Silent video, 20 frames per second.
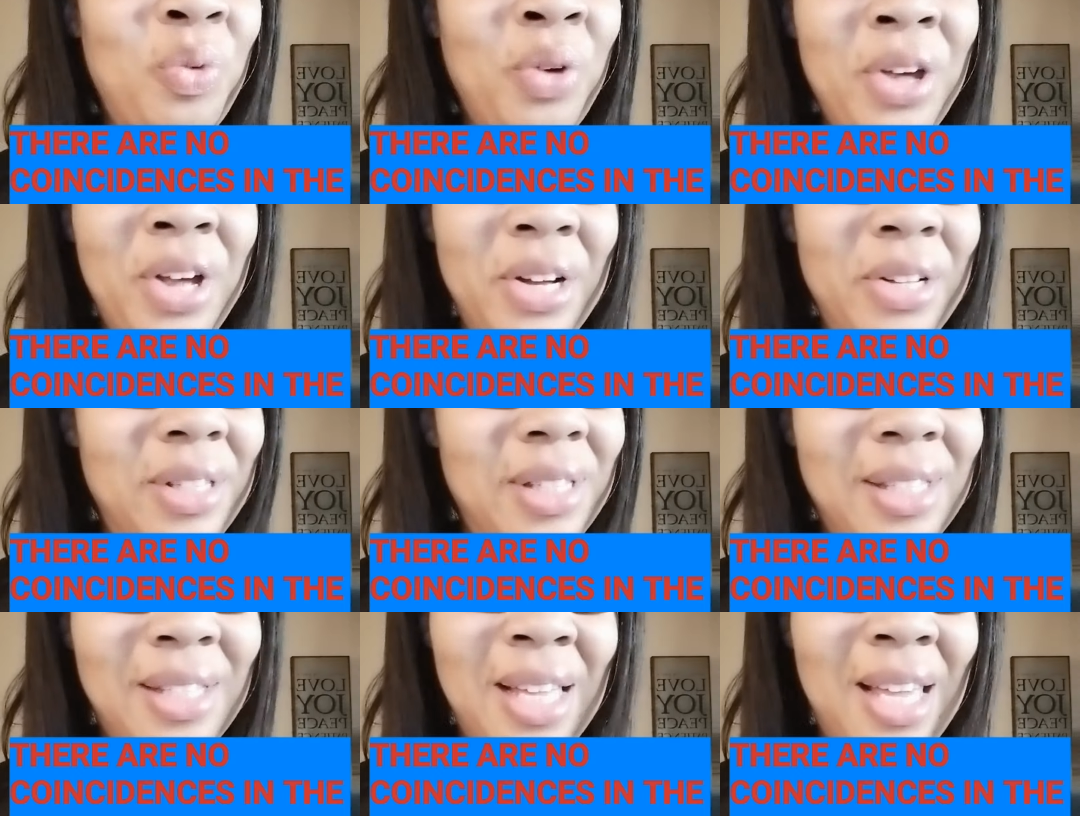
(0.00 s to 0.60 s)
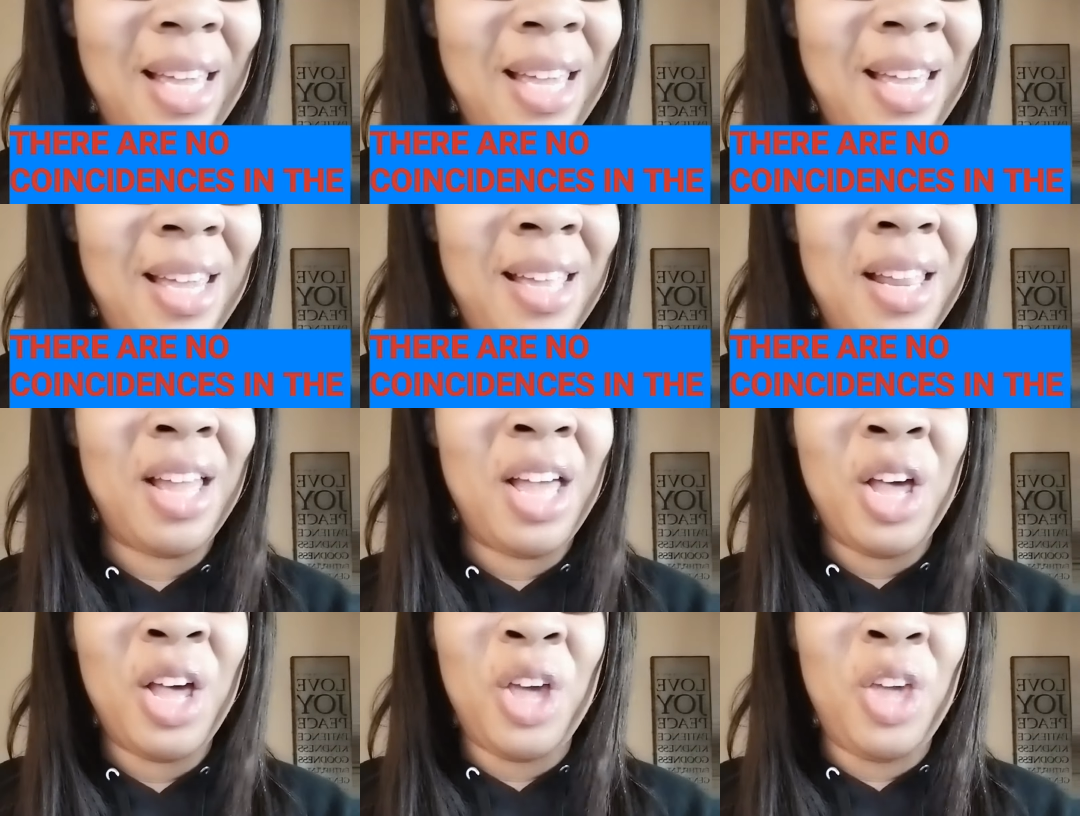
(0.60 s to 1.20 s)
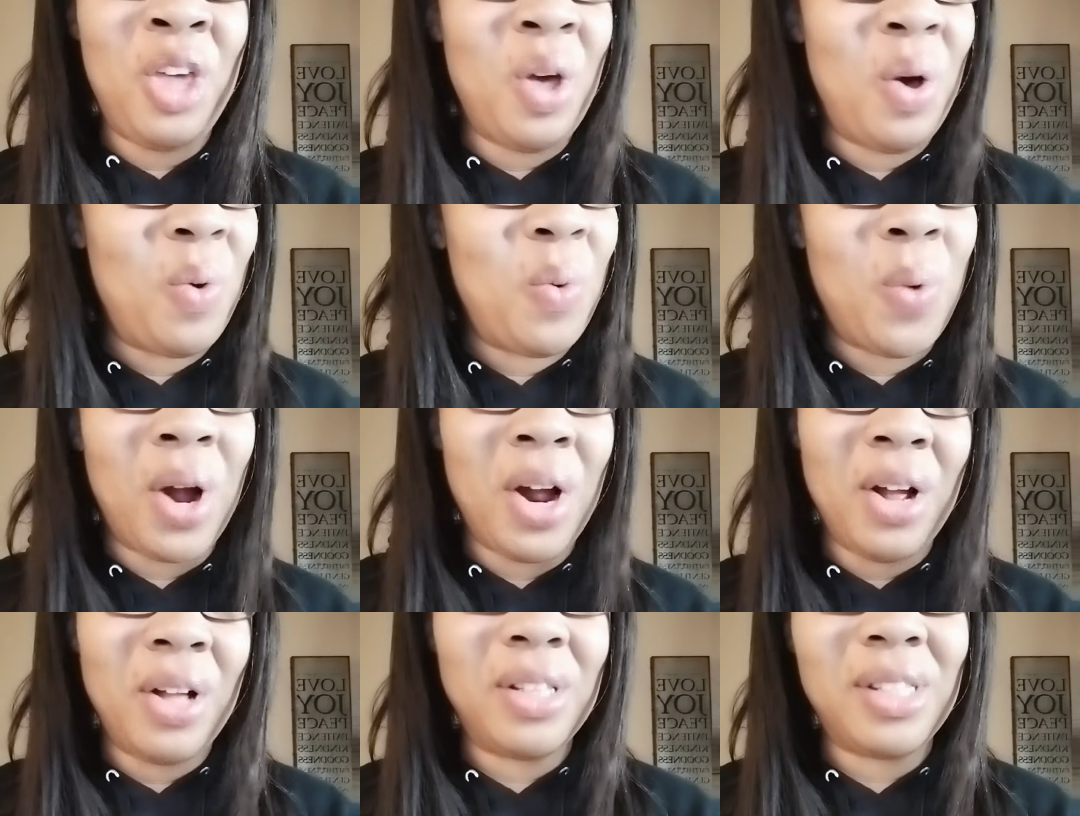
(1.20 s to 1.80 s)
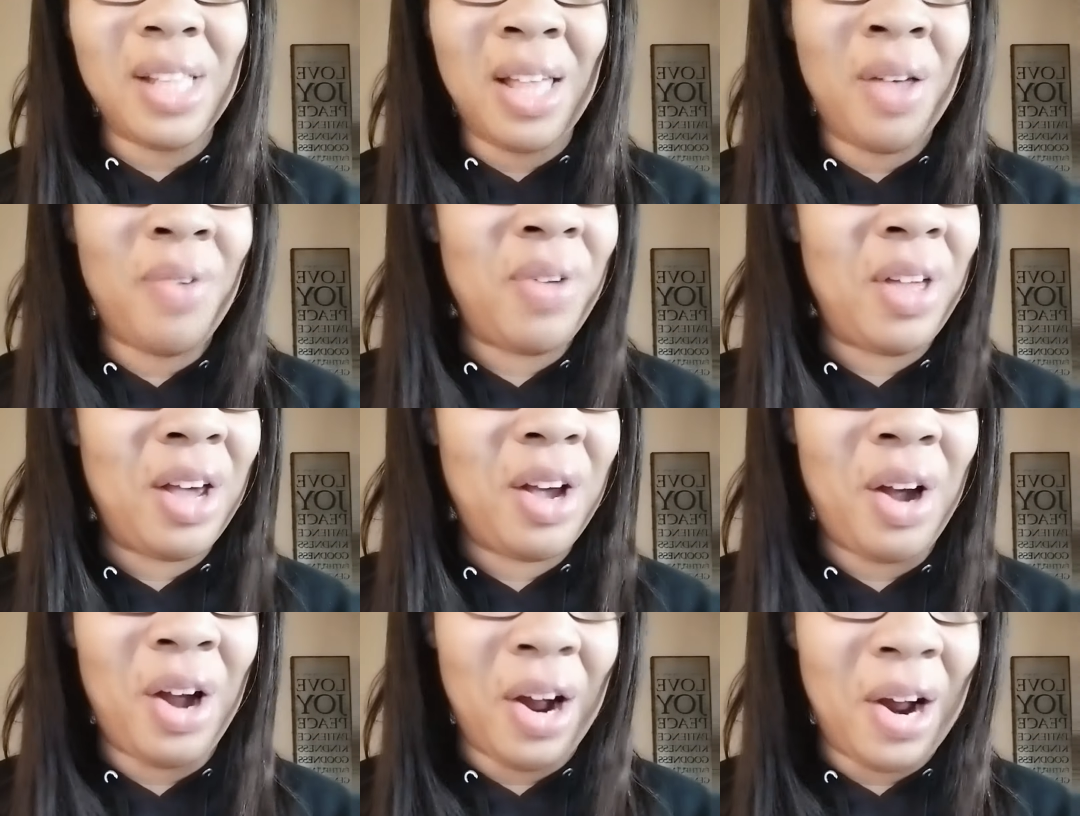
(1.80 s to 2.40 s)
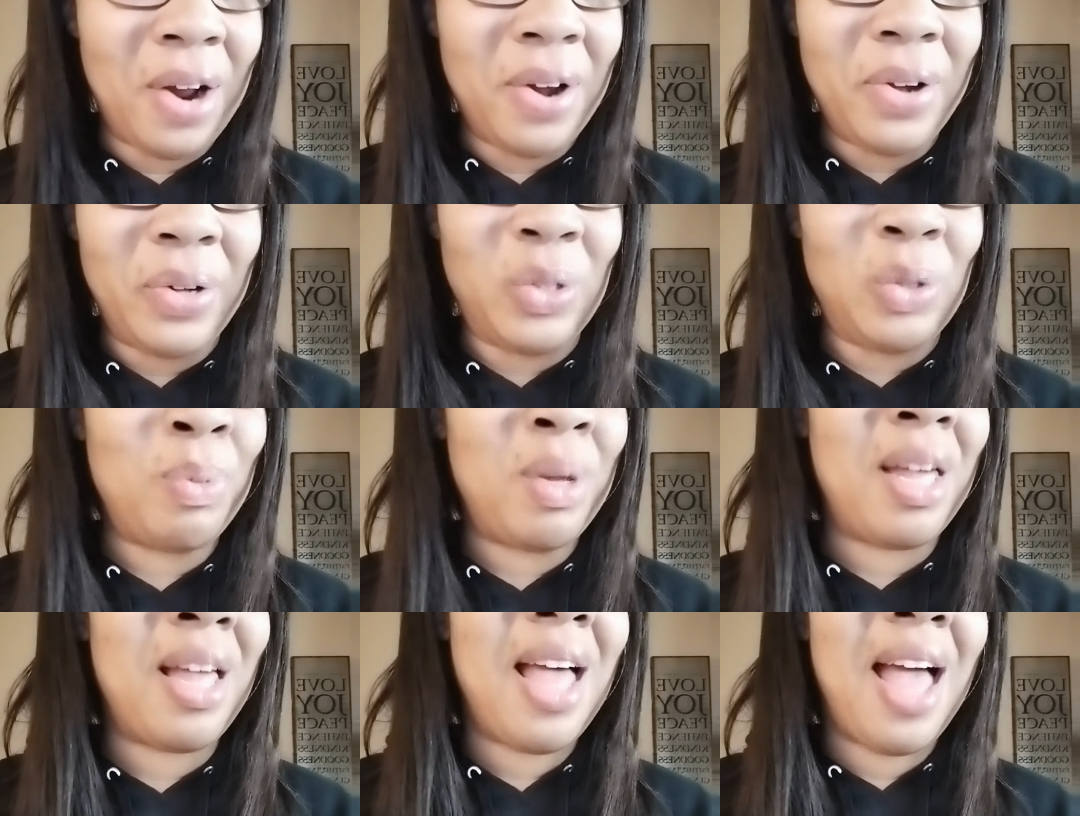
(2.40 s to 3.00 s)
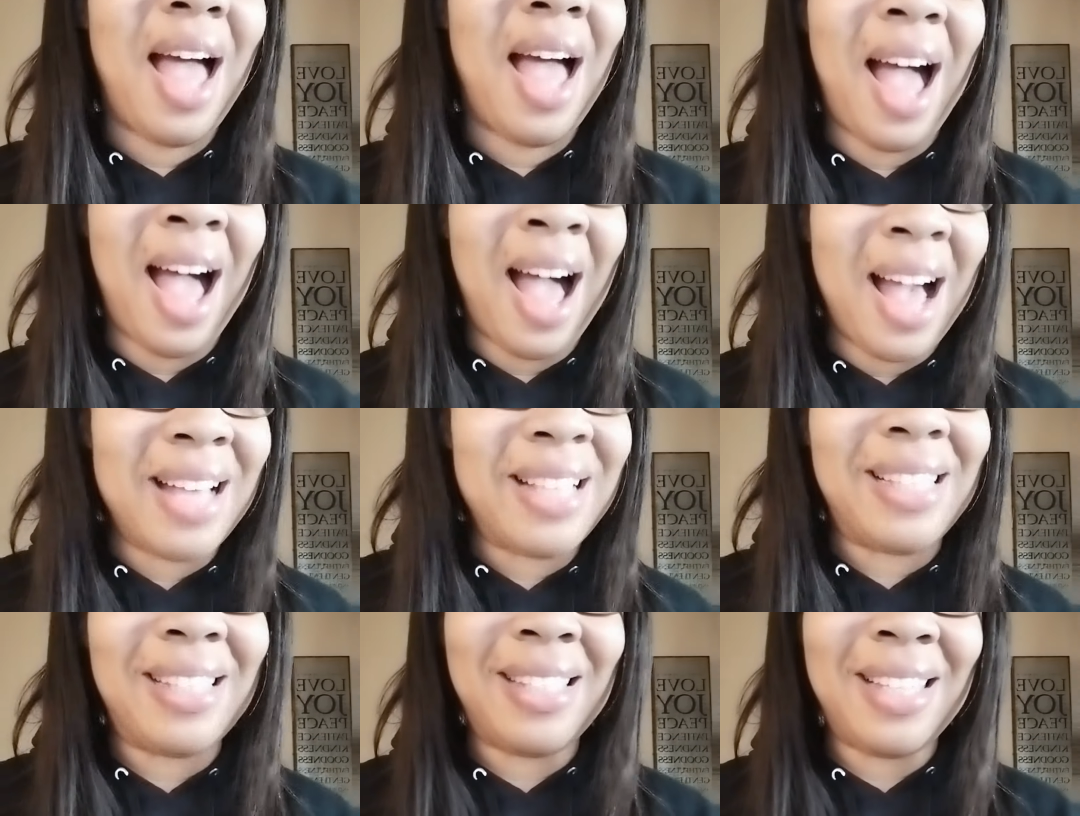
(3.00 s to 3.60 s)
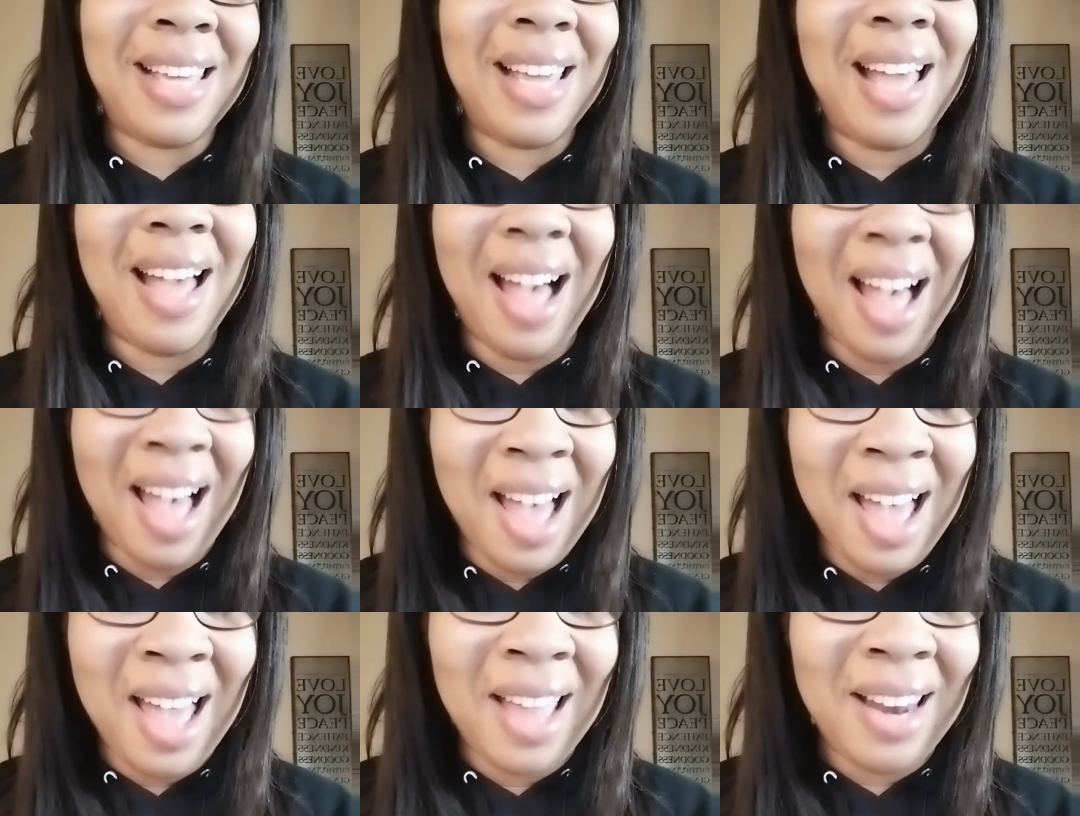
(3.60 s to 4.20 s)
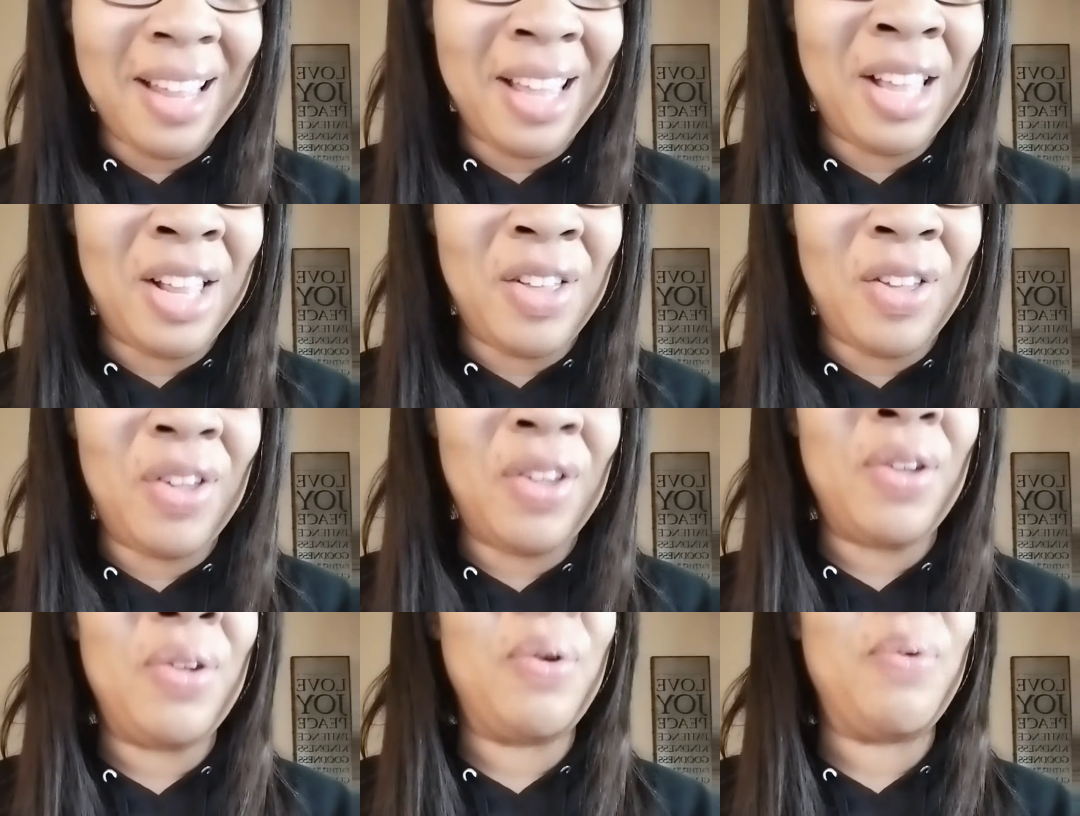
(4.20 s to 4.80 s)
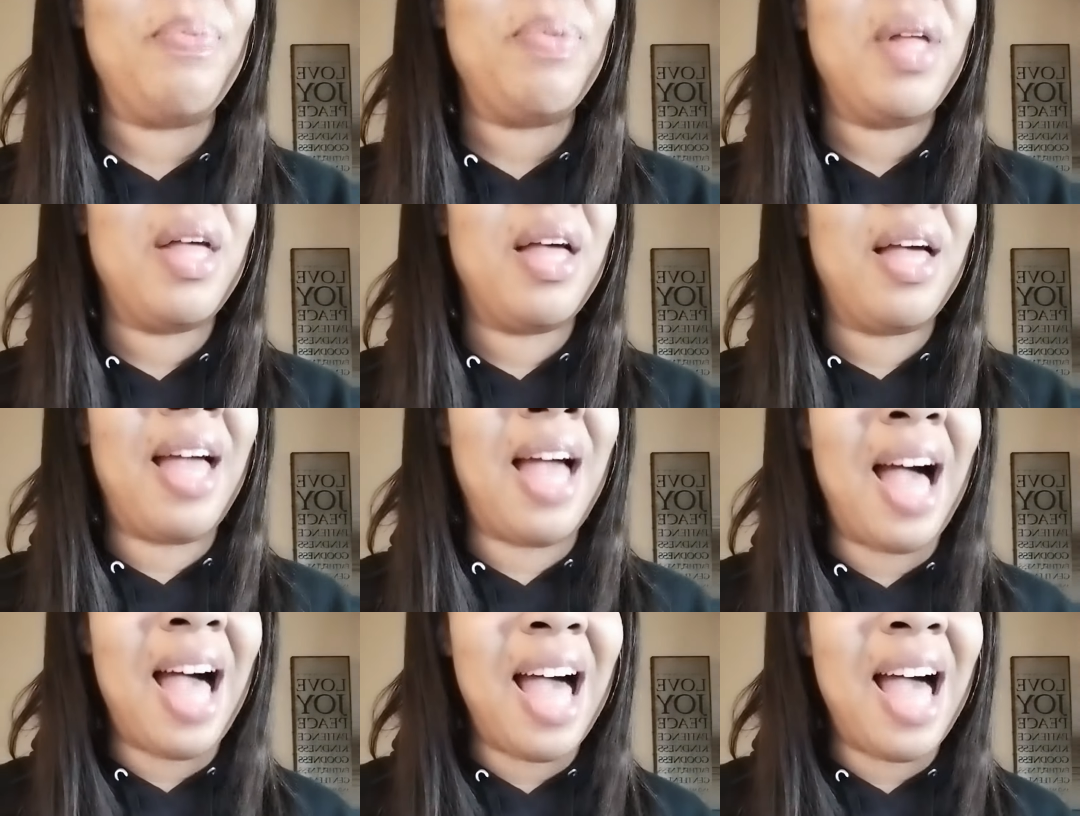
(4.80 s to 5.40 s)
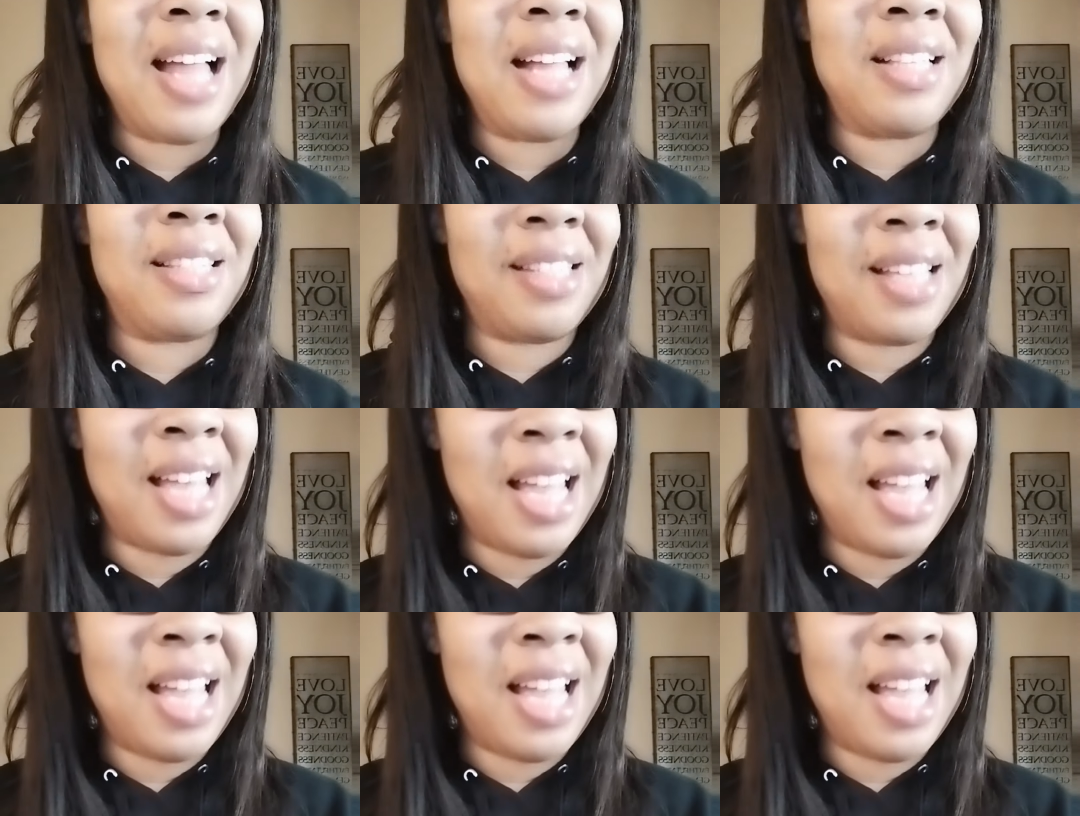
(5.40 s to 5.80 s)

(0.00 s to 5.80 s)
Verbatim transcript: for your seed, your words of encouragement. I see God in you. God